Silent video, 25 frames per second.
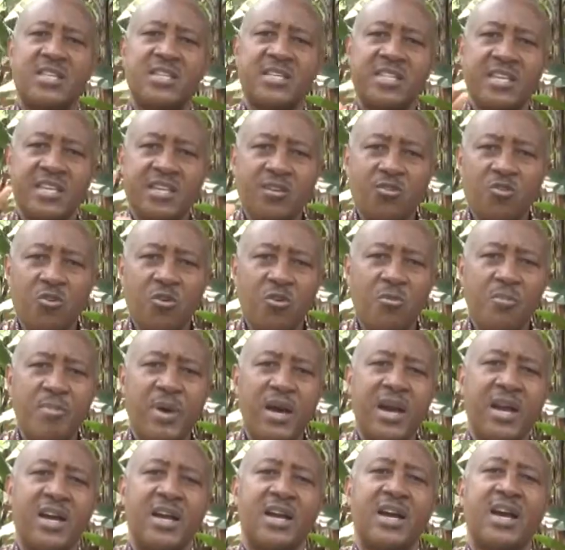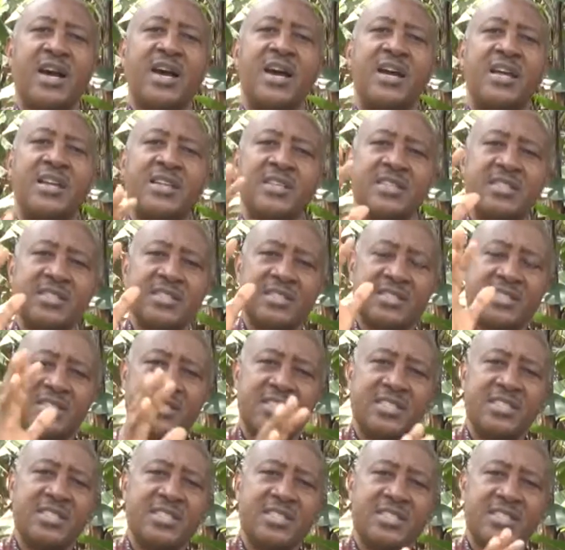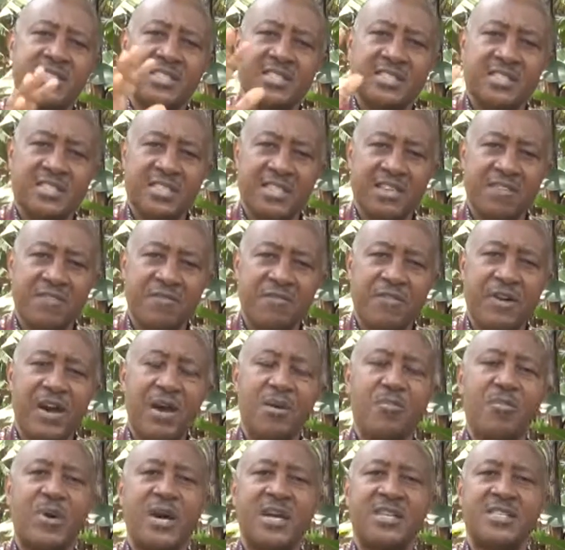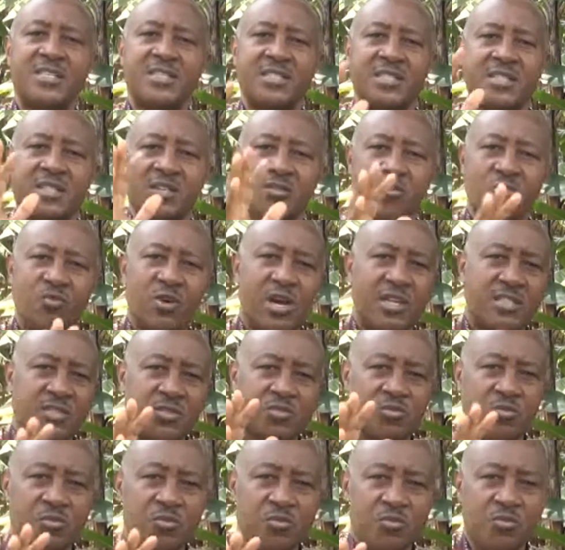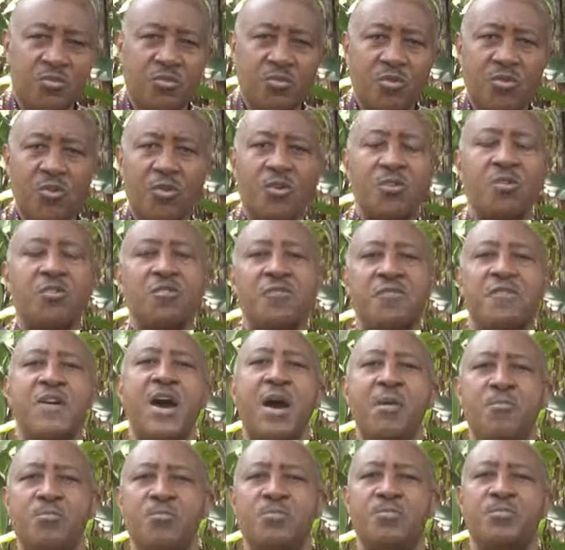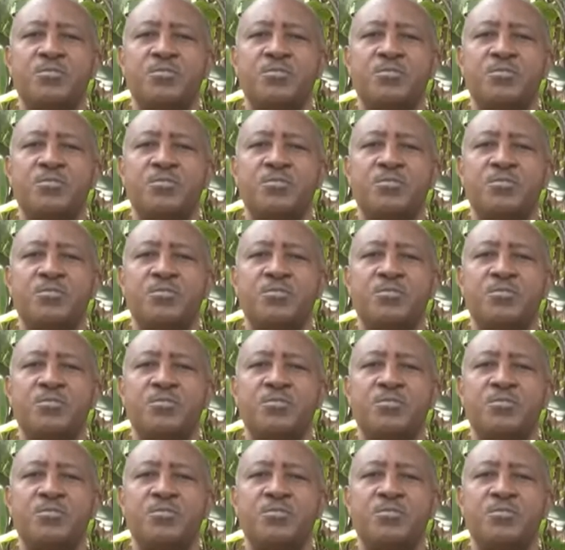they go back and teach the farmers what to do on a farm.